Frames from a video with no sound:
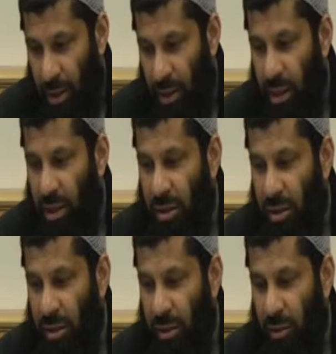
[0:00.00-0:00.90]

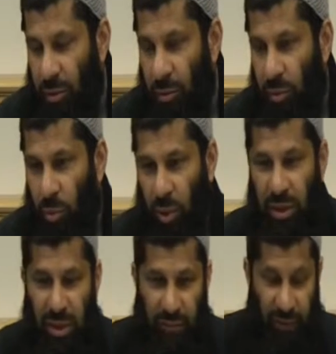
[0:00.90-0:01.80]
Then, when
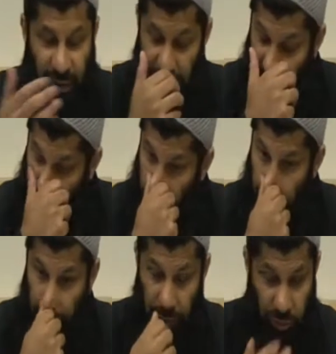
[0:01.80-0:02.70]
he invited them
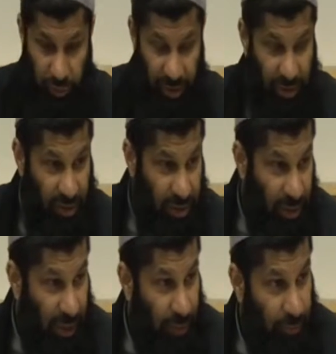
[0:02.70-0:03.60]
to rest, to sit
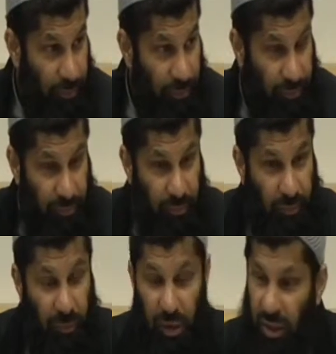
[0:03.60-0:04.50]
down,
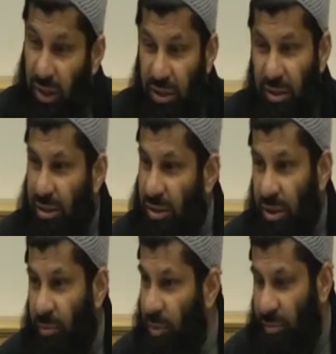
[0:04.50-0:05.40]
he didn't
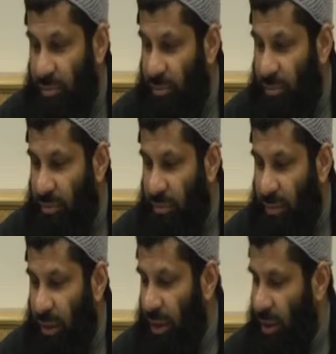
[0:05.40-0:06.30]
disturb them.
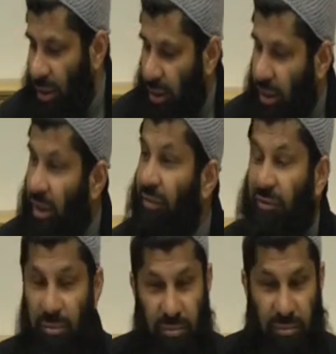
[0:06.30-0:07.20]
He
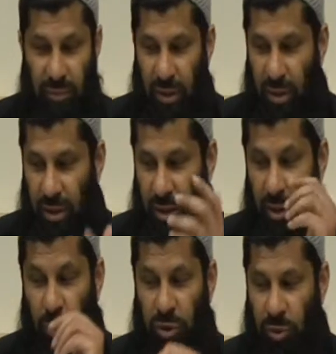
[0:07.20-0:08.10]
left them, and
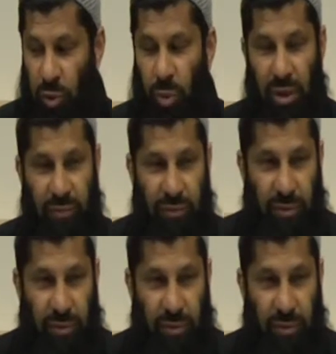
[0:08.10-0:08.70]
he went to his wife.